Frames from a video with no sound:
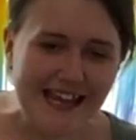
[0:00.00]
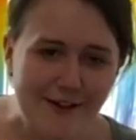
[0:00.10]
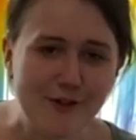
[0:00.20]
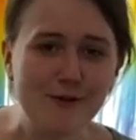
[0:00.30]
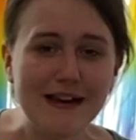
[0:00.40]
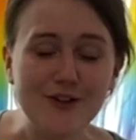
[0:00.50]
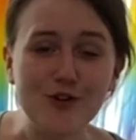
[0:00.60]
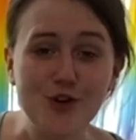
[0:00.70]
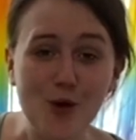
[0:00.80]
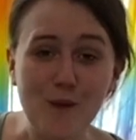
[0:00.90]
Even when
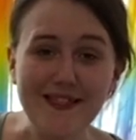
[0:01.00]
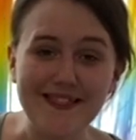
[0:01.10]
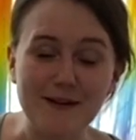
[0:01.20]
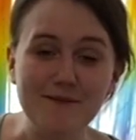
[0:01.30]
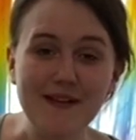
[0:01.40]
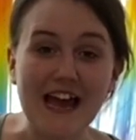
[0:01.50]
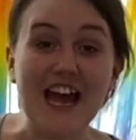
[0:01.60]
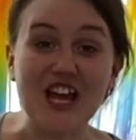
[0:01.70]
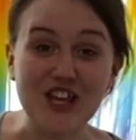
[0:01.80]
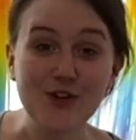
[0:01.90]
you're not with them,
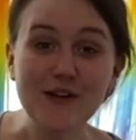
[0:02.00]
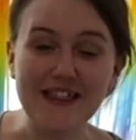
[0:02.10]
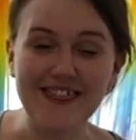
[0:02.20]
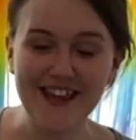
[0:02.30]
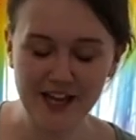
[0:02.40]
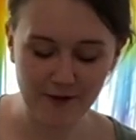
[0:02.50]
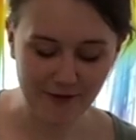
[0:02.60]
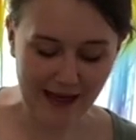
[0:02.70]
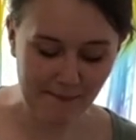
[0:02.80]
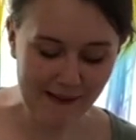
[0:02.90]
you can think
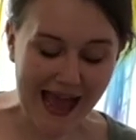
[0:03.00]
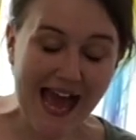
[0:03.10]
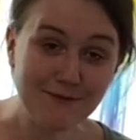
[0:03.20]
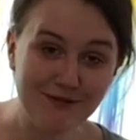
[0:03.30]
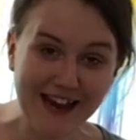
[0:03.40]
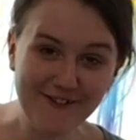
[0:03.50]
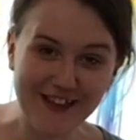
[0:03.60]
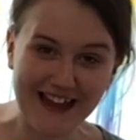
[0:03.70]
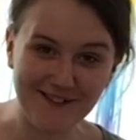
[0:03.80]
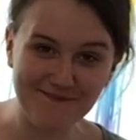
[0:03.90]
of them and pray
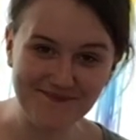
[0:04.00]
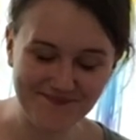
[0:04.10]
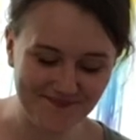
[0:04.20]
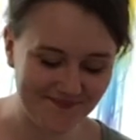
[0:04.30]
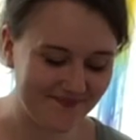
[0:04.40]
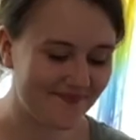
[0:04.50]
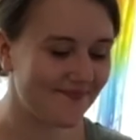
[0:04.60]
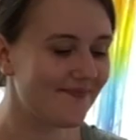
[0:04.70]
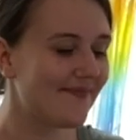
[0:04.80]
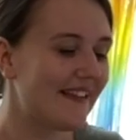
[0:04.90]
for them.
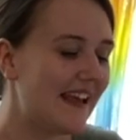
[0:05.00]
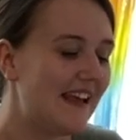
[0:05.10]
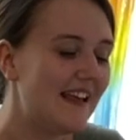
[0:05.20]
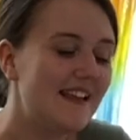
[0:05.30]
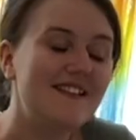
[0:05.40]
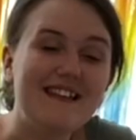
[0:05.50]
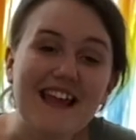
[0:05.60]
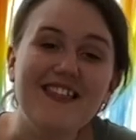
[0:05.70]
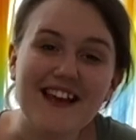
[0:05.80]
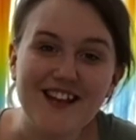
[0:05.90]

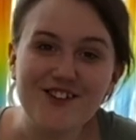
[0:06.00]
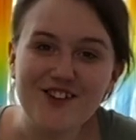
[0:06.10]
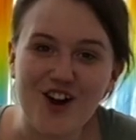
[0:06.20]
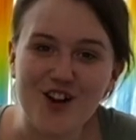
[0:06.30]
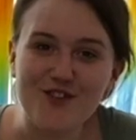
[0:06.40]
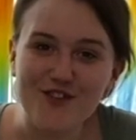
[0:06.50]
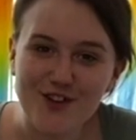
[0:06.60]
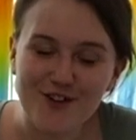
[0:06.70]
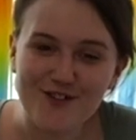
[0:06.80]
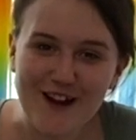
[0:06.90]
Say thank you to God for
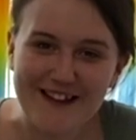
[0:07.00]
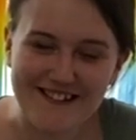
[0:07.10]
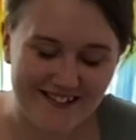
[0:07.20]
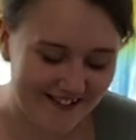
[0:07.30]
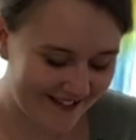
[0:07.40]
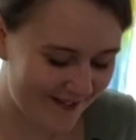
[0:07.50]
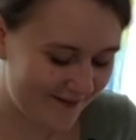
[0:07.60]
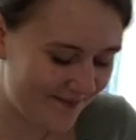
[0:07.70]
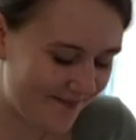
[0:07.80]
your friends.